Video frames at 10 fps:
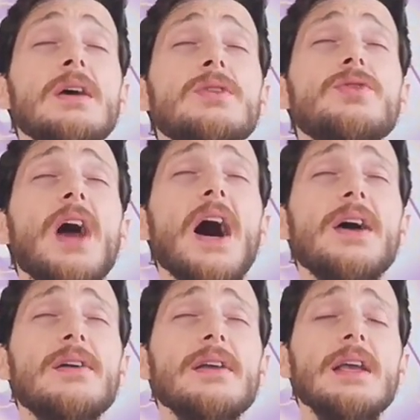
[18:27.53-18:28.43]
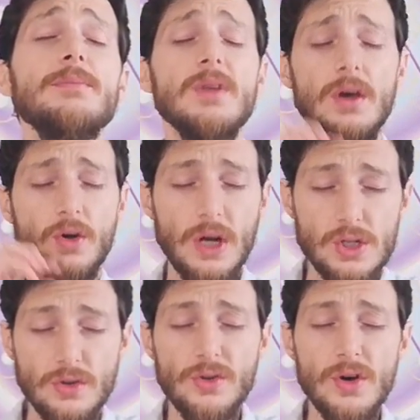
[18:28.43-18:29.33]
to the higher realm,
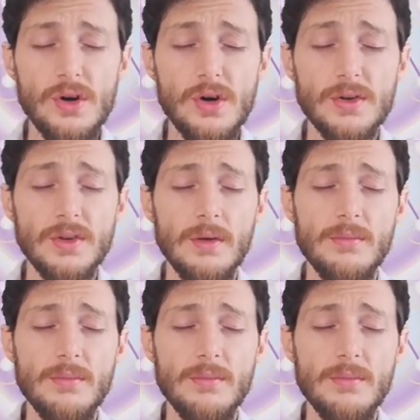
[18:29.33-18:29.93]
connection to the earth,